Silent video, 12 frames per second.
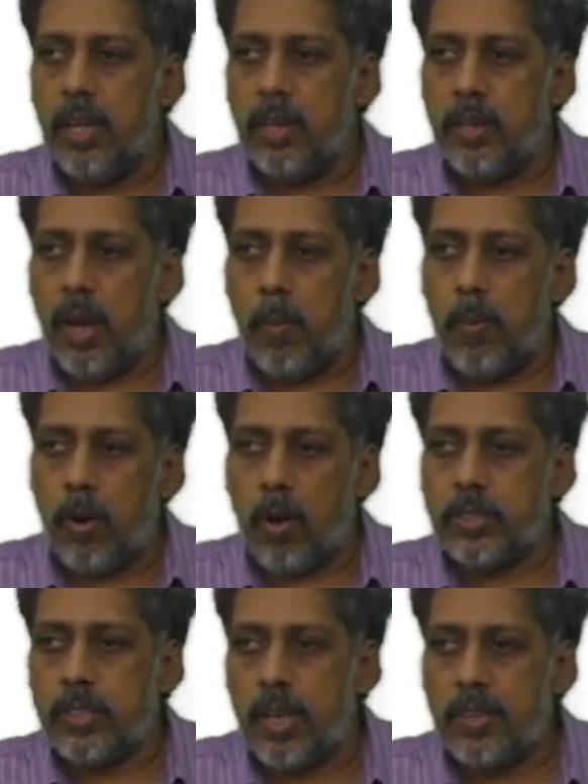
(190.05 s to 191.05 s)
number
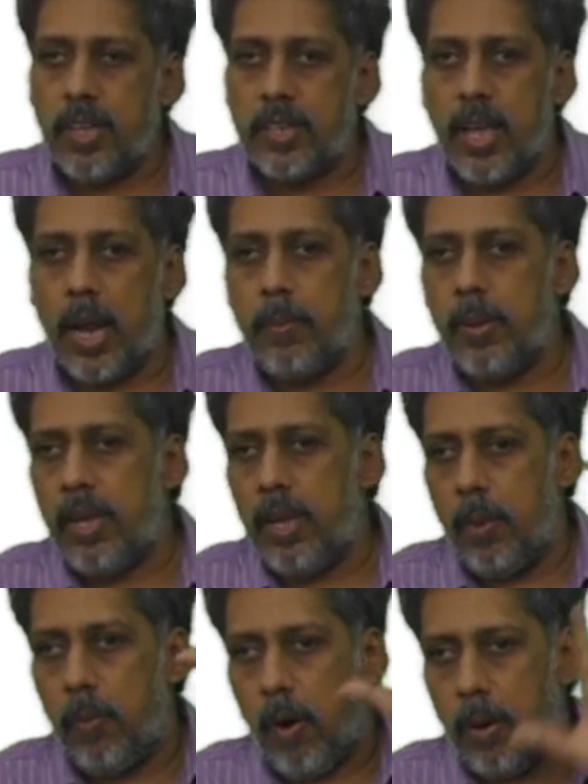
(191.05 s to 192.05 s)
of shares that can
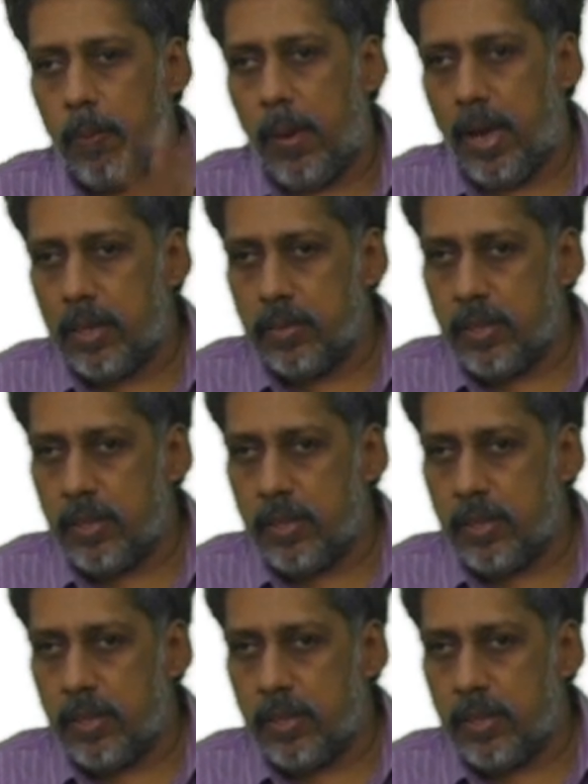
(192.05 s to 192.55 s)
be bought back.